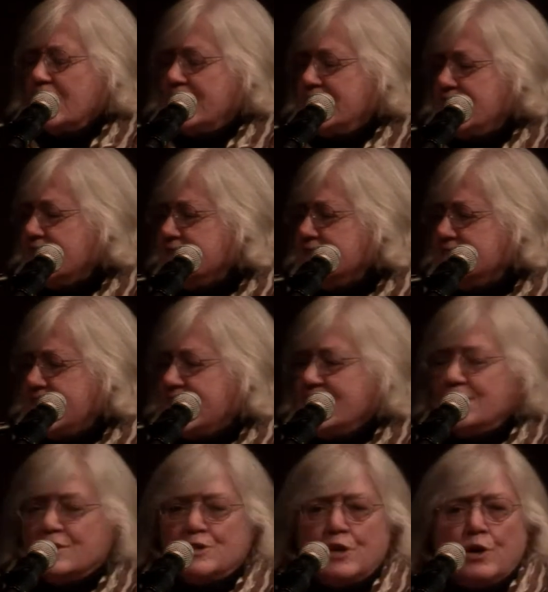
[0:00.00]
I think, in
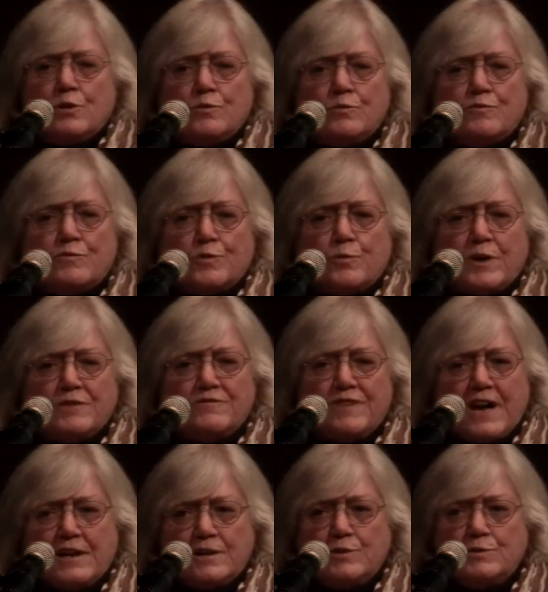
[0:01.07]
setting the tone for what
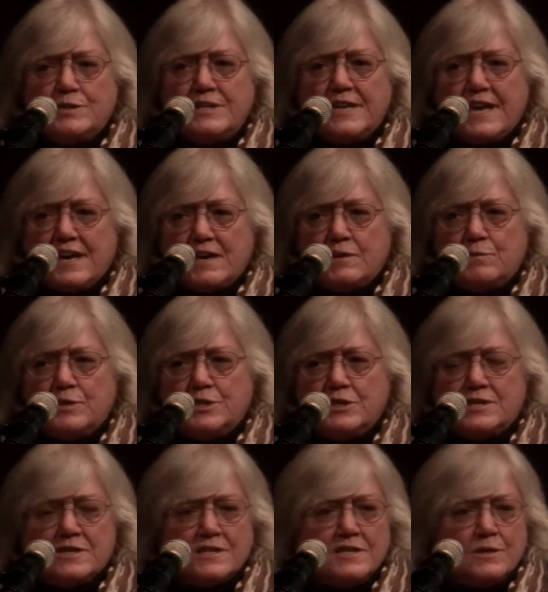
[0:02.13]
followed today, which
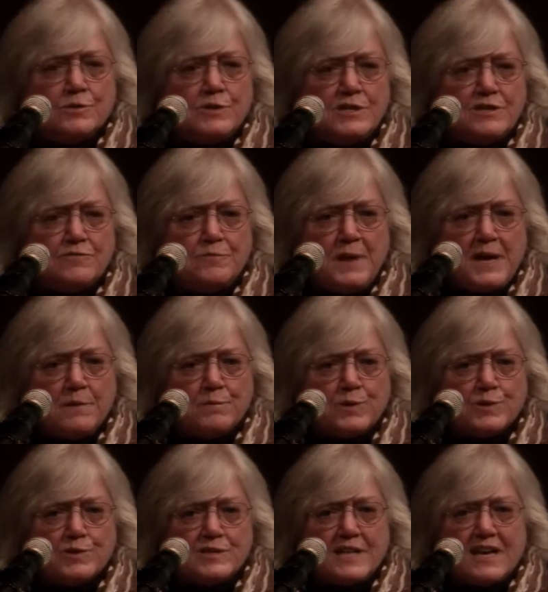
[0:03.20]
is a series of
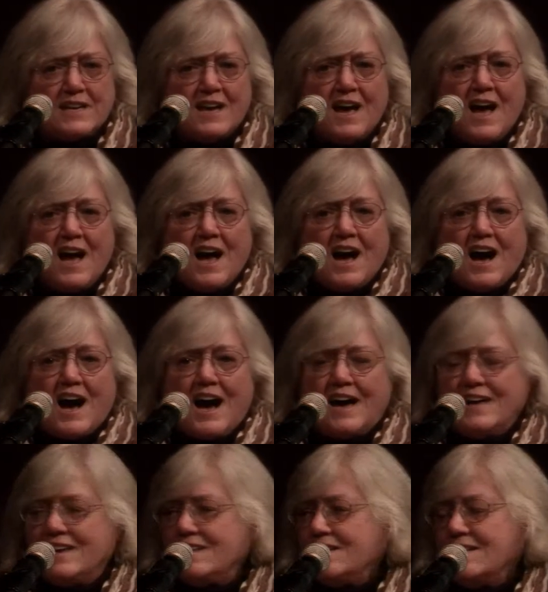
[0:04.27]
papers that
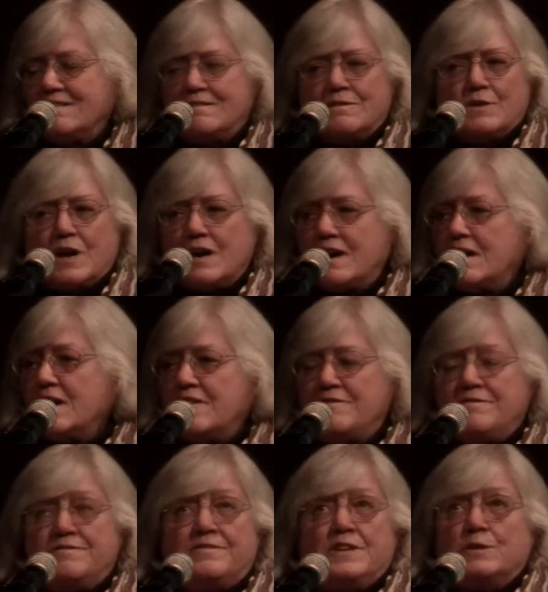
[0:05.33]
I
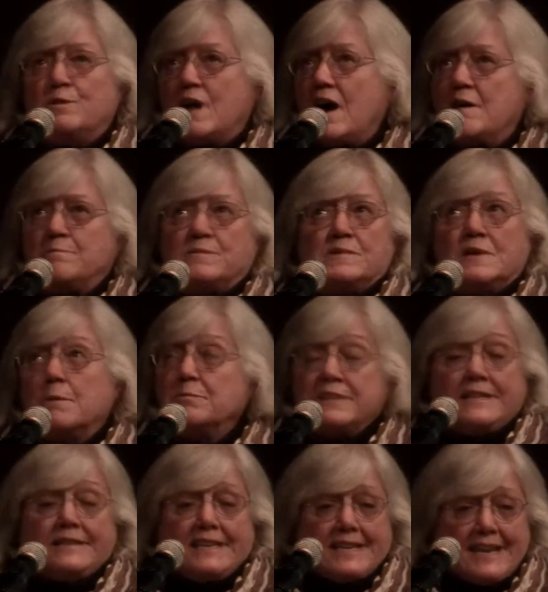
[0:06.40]
feel I'm
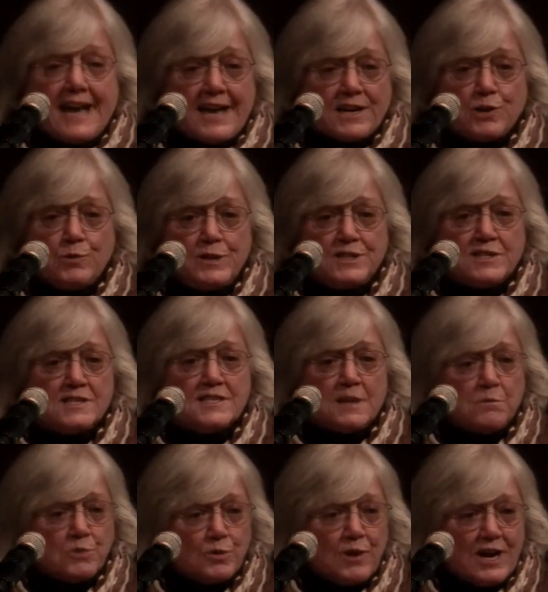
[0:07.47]
completely inadequate to
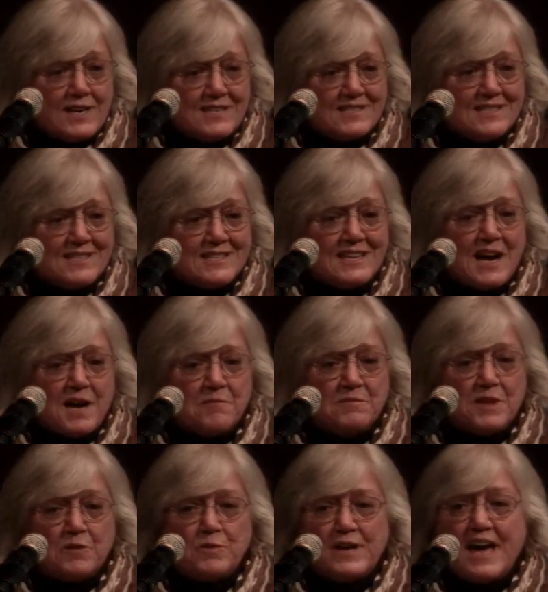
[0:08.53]
summarize in the time
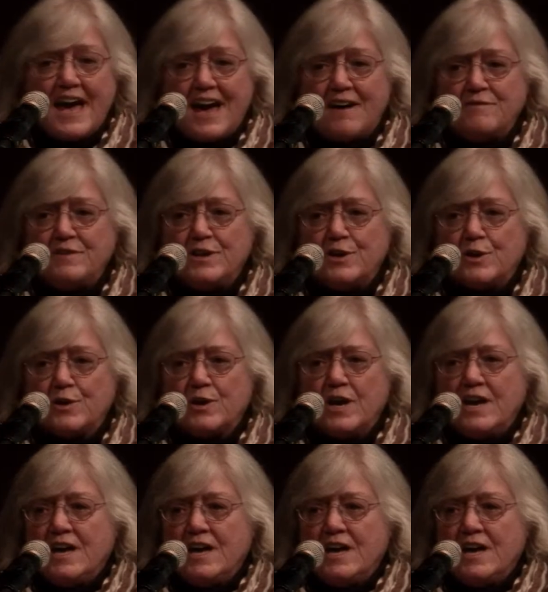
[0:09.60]
that we have here.